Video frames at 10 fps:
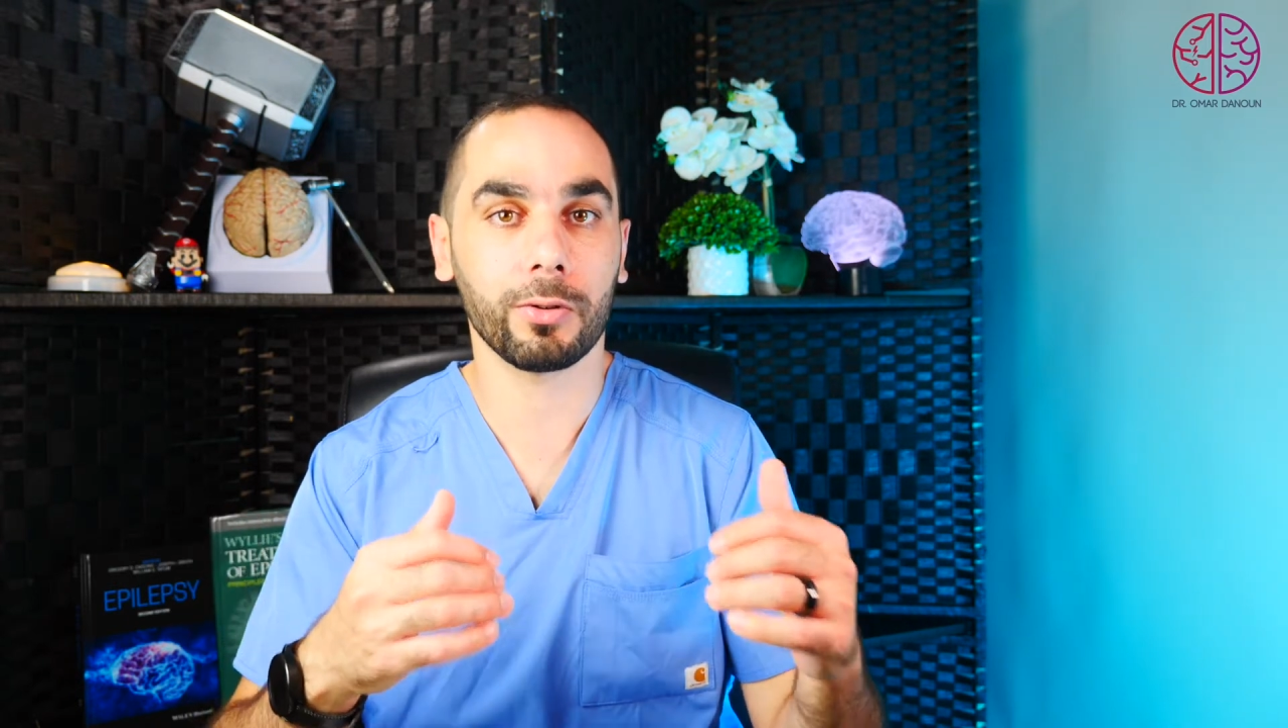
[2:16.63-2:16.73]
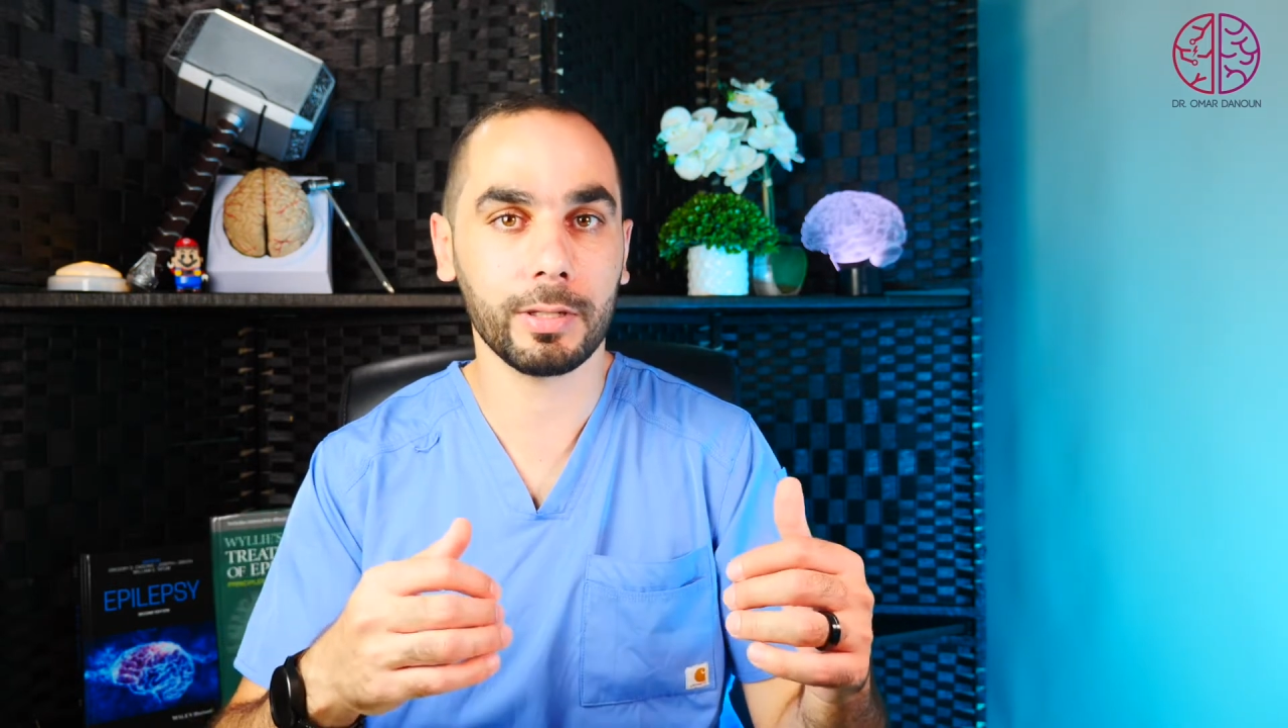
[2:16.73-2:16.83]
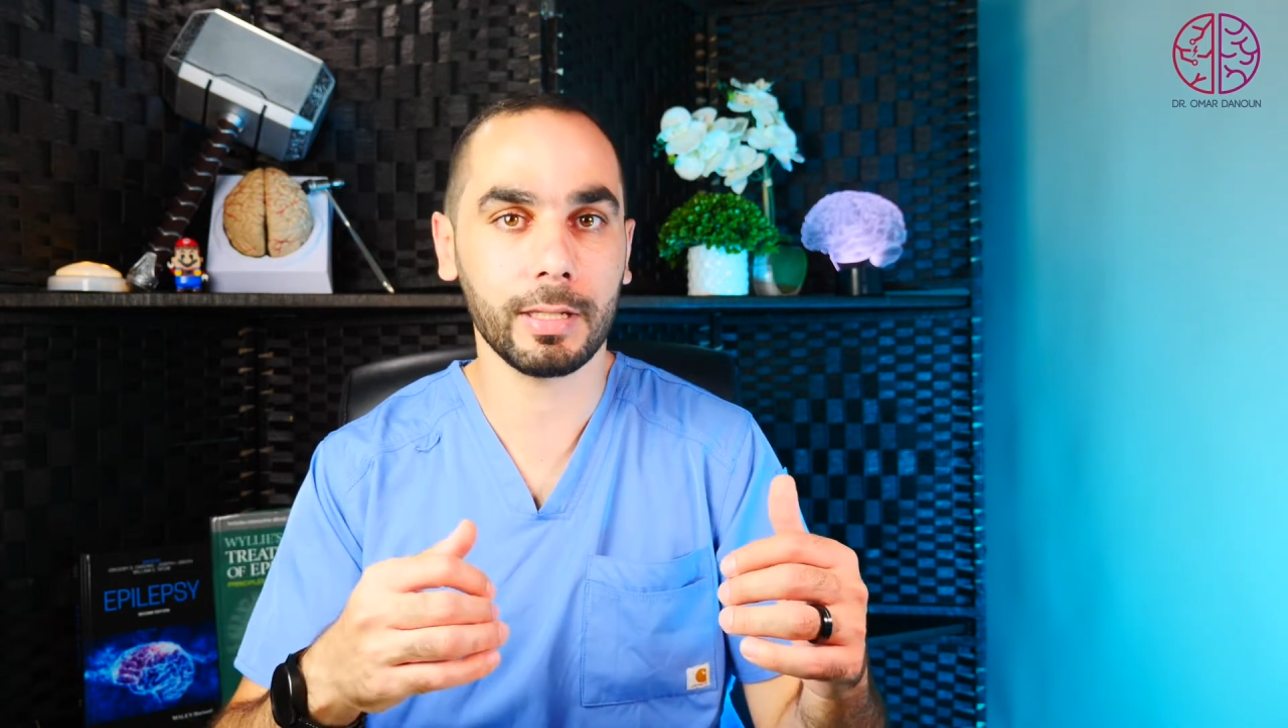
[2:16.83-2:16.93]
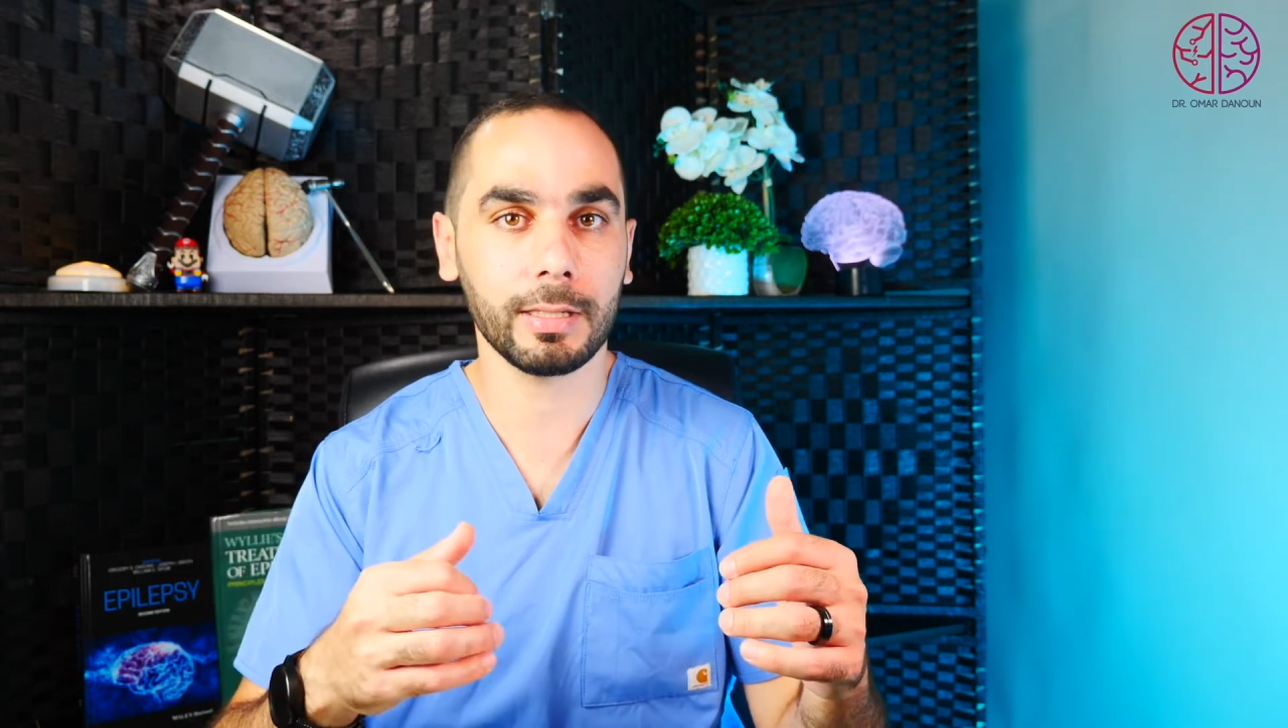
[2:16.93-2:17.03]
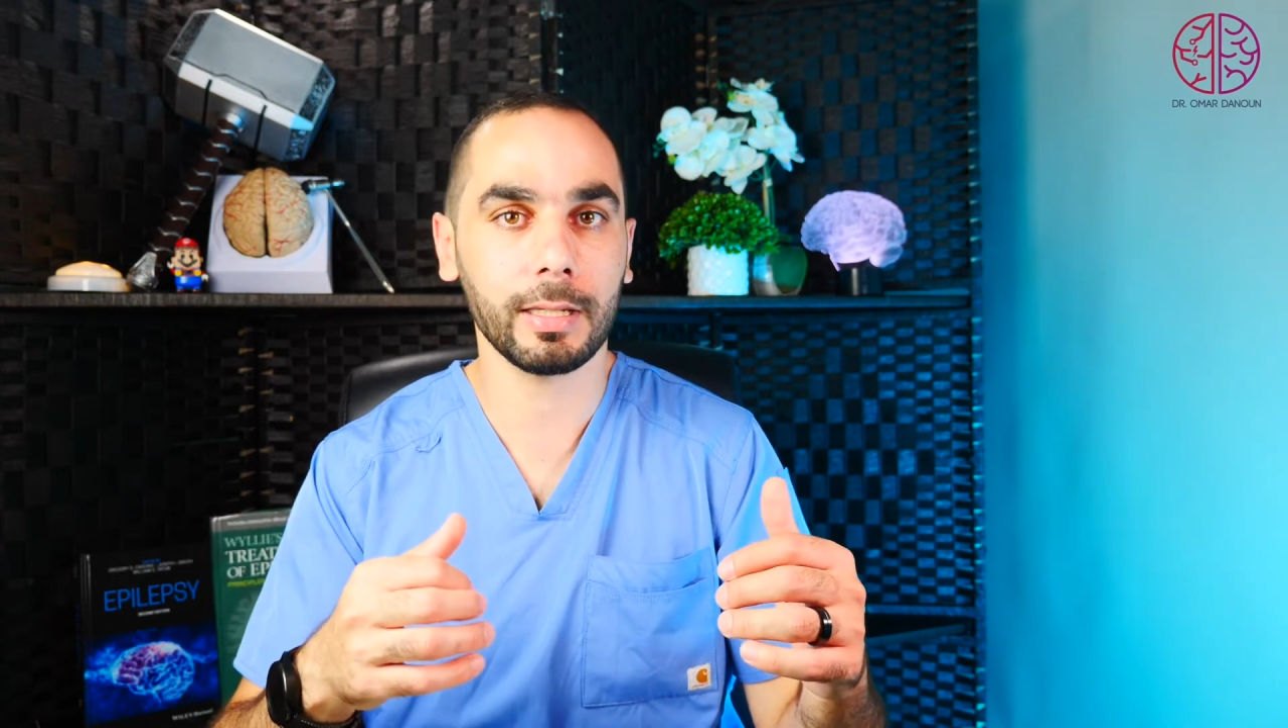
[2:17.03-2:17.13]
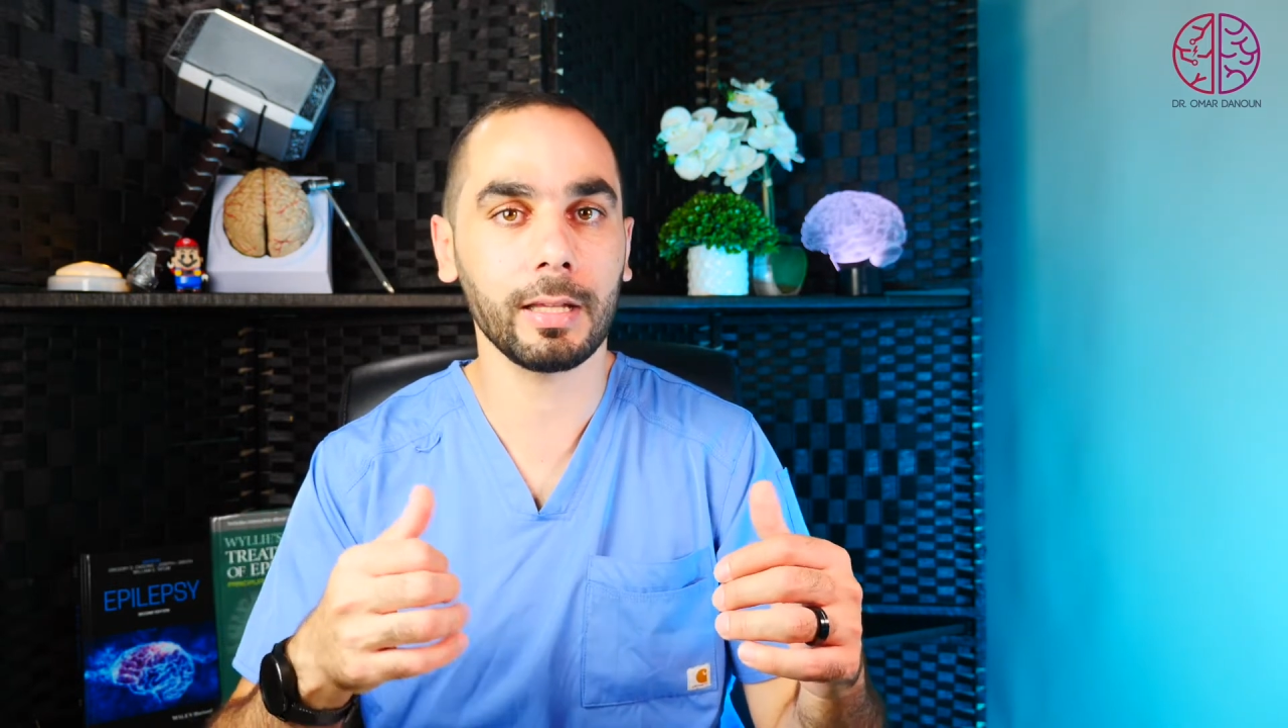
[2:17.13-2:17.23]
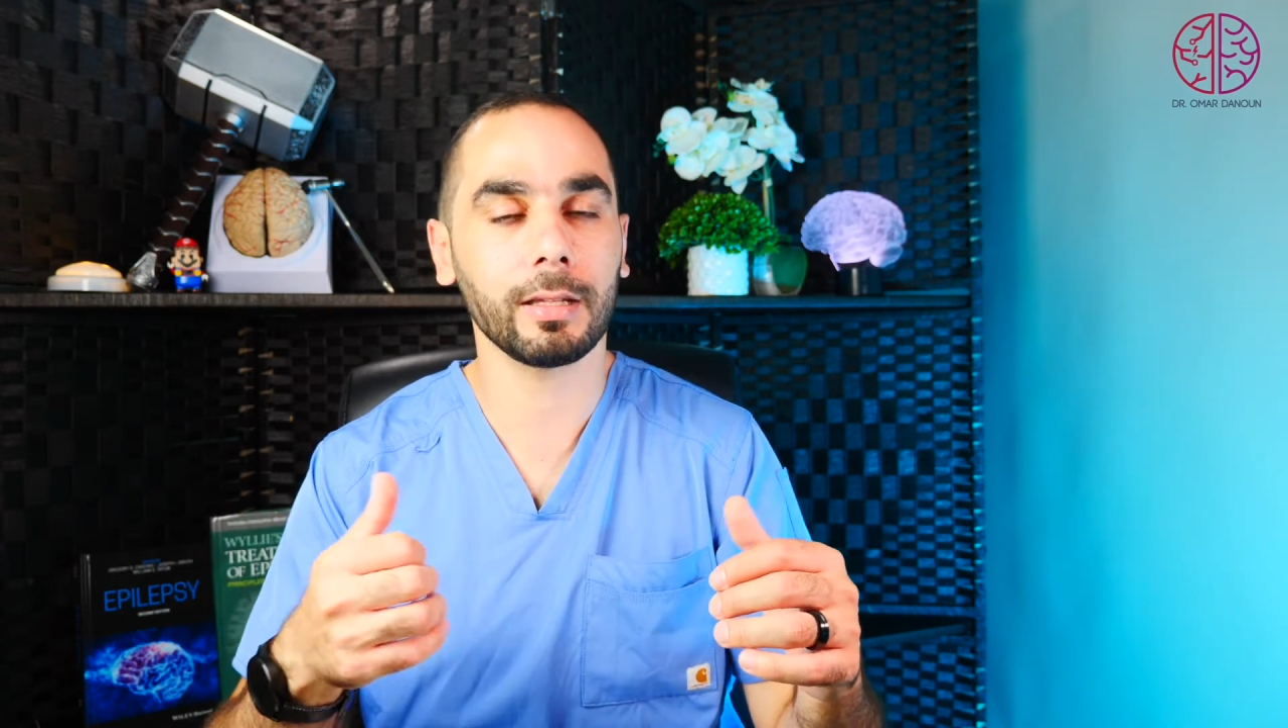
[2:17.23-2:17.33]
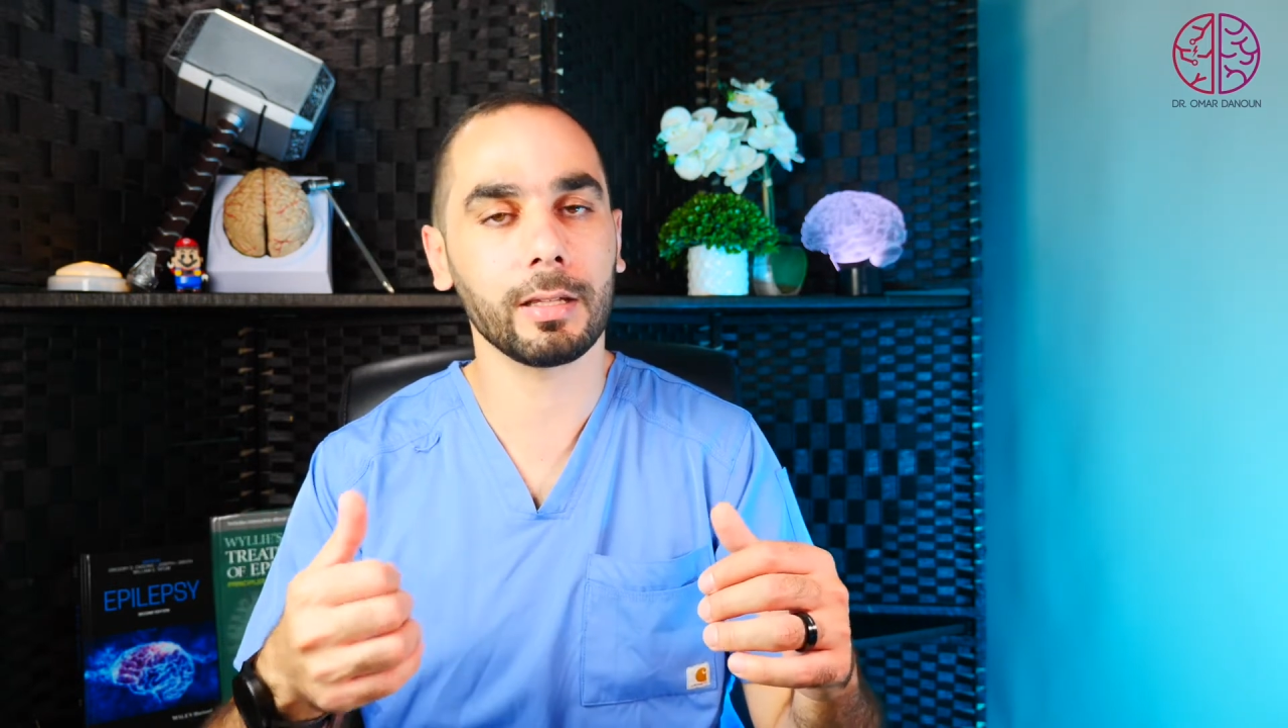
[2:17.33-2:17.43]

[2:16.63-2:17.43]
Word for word: consistent,